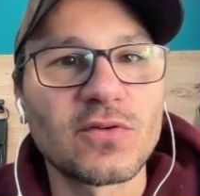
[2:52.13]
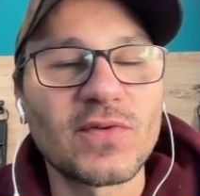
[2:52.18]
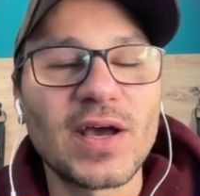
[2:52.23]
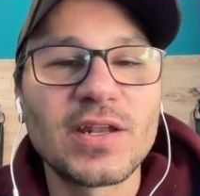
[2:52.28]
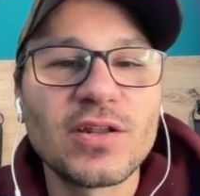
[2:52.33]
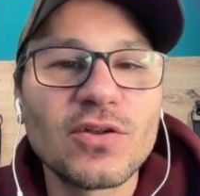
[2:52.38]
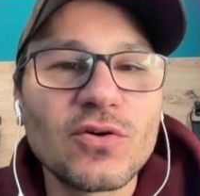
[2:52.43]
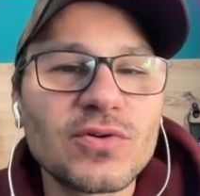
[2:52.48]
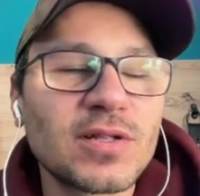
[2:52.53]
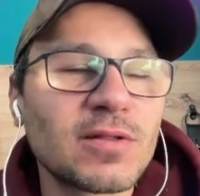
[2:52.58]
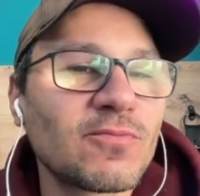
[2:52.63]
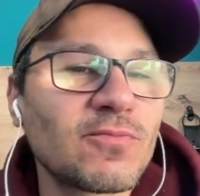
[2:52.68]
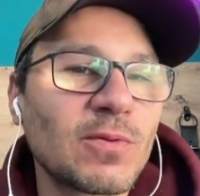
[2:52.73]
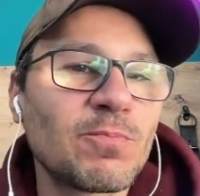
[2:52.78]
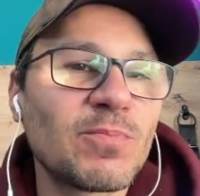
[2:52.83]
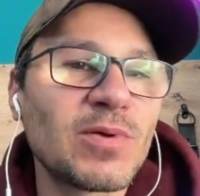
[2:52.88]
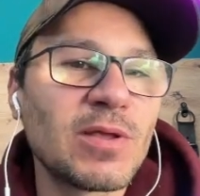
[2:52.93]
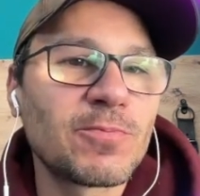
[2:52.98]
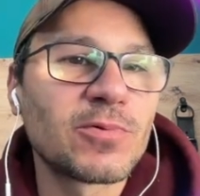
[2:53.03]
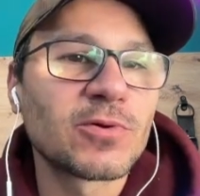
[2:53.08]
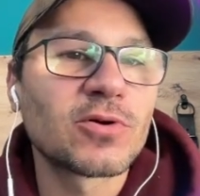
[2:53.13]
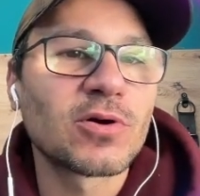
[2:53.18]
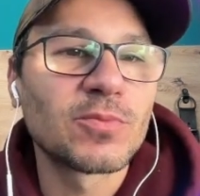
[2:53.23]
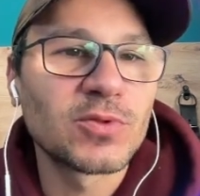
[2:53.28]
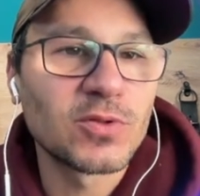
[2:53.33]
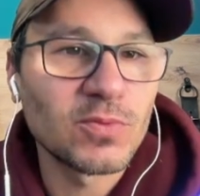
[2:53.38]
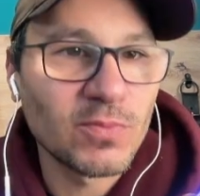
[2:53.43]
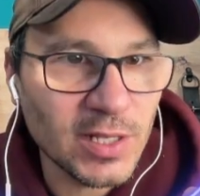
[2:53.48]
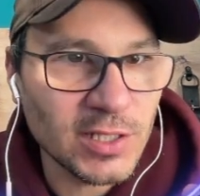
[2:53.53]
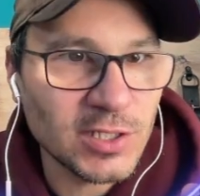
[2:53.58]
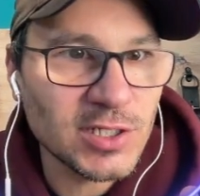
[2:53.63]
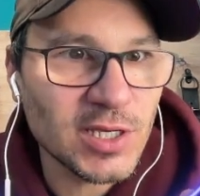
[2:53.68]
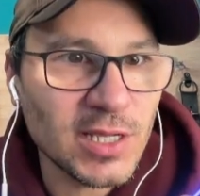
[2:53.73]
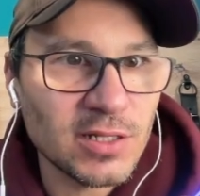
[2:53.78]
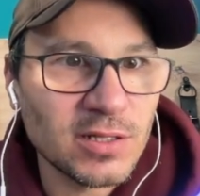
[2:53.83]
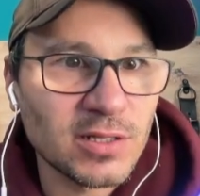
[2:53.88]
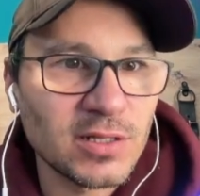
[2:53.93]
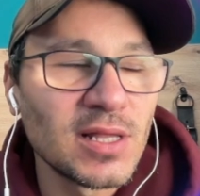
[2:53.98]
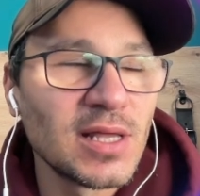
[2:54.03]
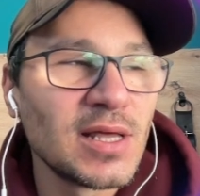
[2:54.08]
I know that when people come to my
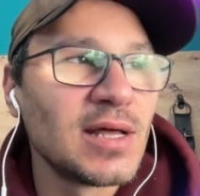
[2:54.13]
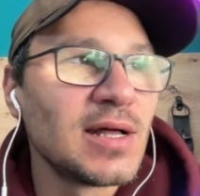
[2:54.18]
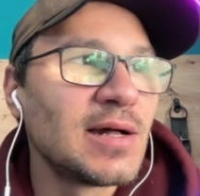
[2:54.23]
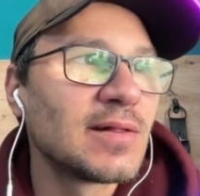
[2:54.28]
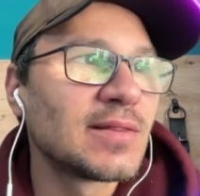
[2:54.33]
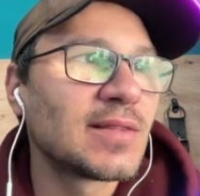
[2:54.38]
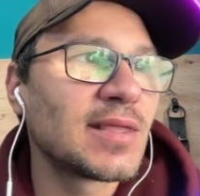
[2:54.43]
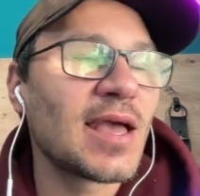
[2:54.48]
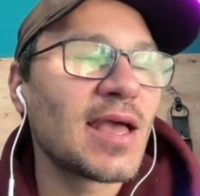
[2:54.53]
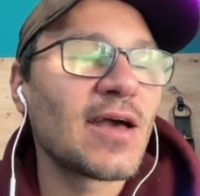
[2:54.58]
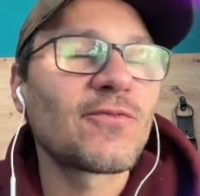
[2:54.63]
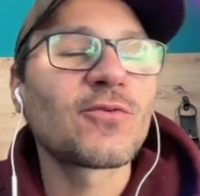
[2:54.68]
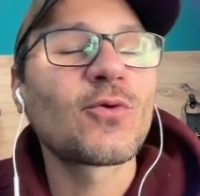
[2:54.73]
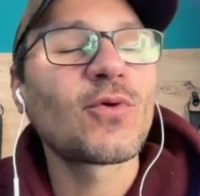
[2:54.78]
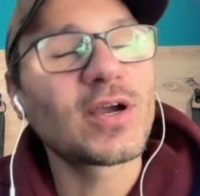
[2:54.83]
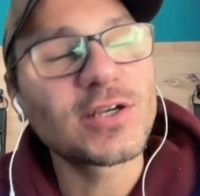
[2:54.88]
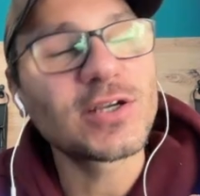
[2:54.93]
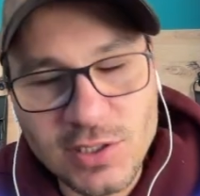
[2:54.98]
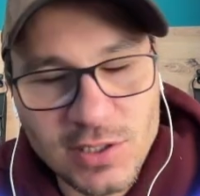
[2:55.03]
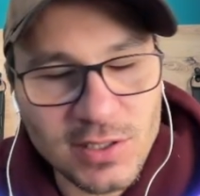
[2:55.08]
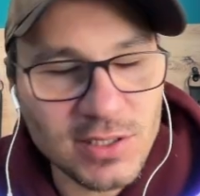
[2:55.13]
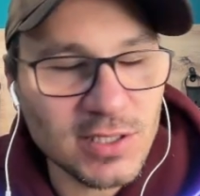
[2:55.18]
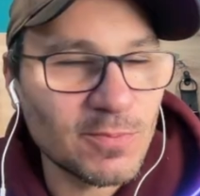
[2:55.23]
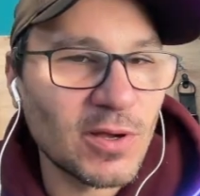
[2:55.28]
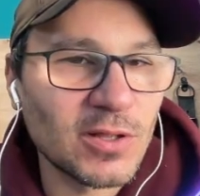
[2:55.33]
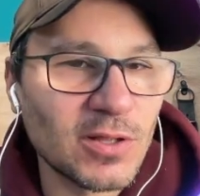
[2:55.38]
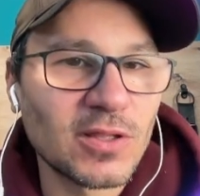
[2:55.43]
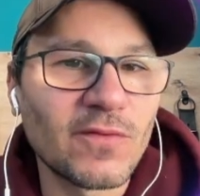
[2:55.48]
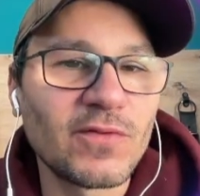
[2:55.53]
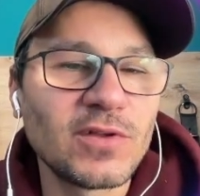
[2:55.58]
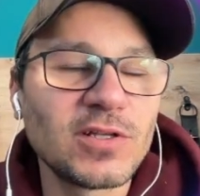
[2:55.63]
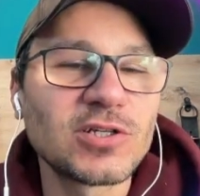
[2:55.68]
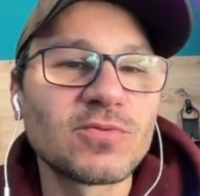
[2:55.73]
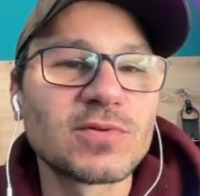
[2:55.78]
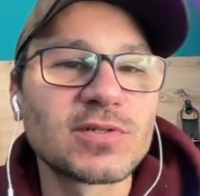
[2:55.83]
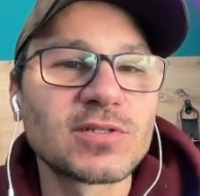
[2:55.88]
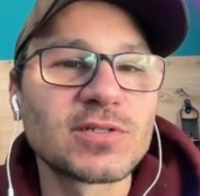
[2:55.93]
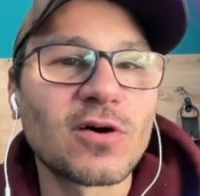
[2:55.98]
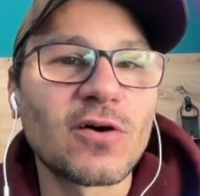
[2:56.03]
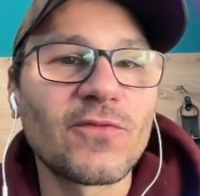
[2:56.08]
channel, they have questions about DaVinci
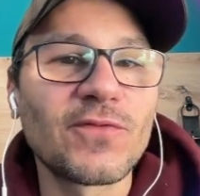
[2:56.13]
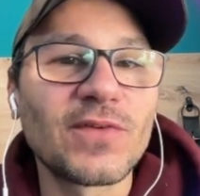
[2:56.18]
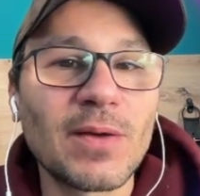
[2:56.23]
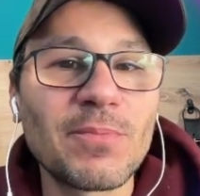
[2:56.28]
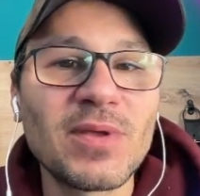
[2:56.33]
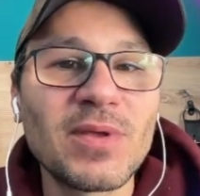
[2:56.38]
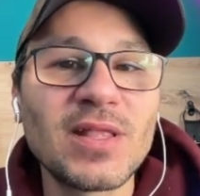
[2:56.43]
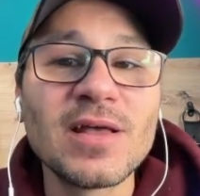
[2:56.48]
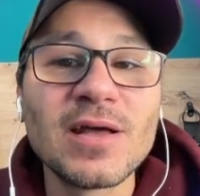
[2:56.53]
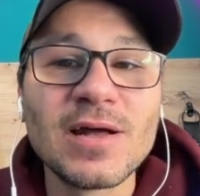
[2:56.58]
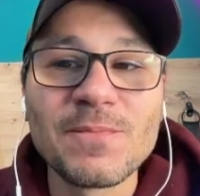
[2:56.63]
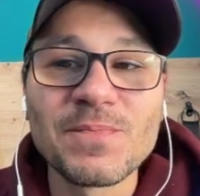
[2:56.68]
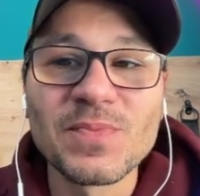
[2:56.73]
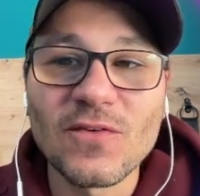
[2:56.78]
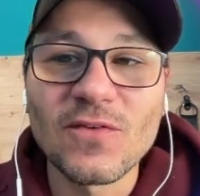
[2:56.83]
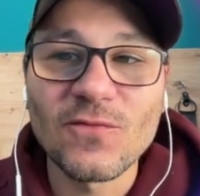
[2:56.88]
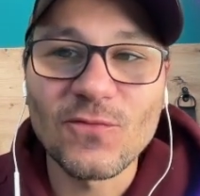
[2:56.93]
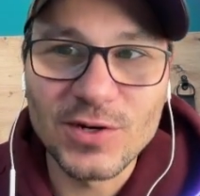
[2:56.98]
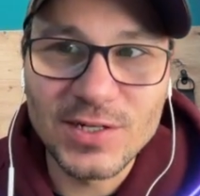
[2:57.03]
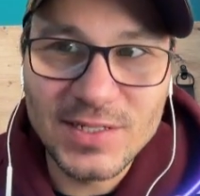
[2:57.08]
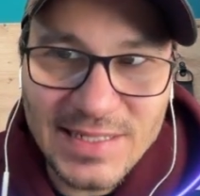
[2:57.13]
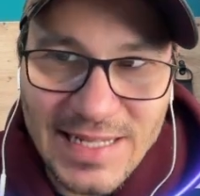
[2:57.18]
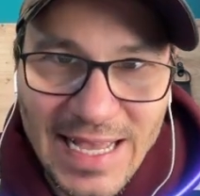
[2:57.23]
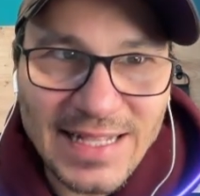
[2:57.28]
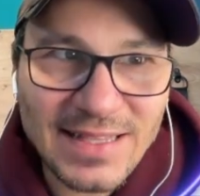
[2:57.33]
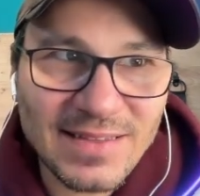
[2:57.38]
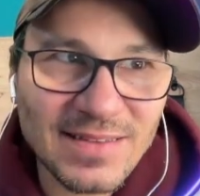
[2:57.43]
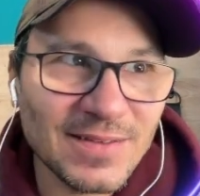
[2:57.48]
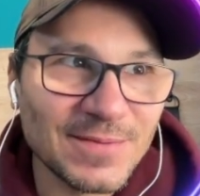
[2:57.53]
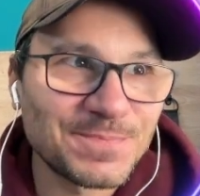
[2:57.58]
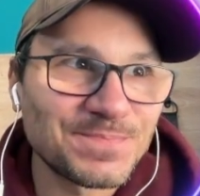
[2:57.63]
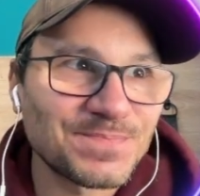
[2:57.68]
Resolve. And I mean, for that,